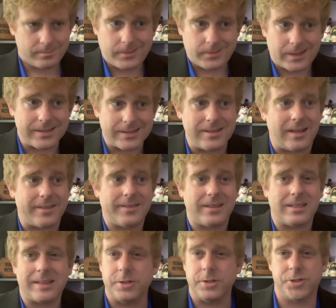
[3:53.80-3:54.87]
it's
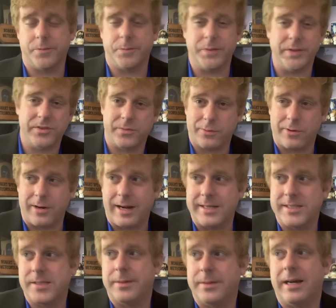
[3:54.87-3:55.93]
nothing that you should be
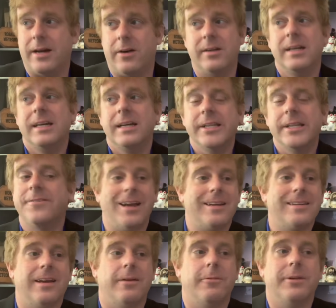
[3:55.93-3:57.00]
surprised about. The fact
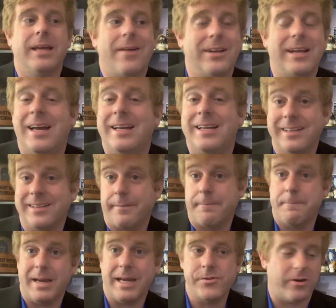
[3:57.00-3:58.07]
that we haven't had anything
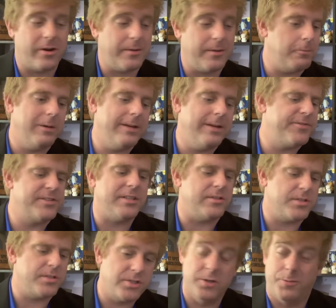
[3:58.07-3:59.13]
major. I mean, we've
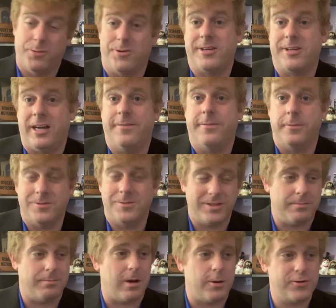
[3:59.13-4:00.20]
seen super typhoons
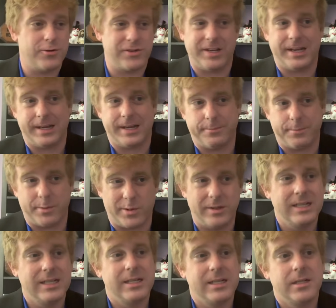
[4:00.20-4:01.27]
in March and April.
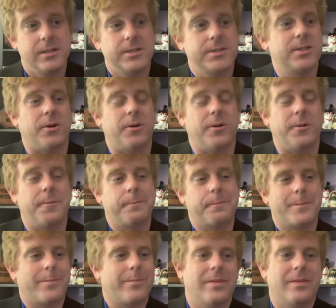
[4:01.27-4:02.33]
So
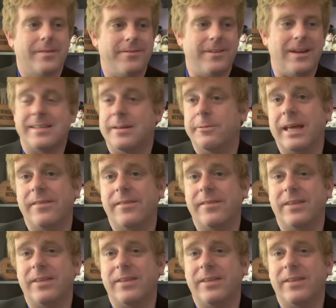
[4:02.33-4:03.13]
the fact that we haven't had any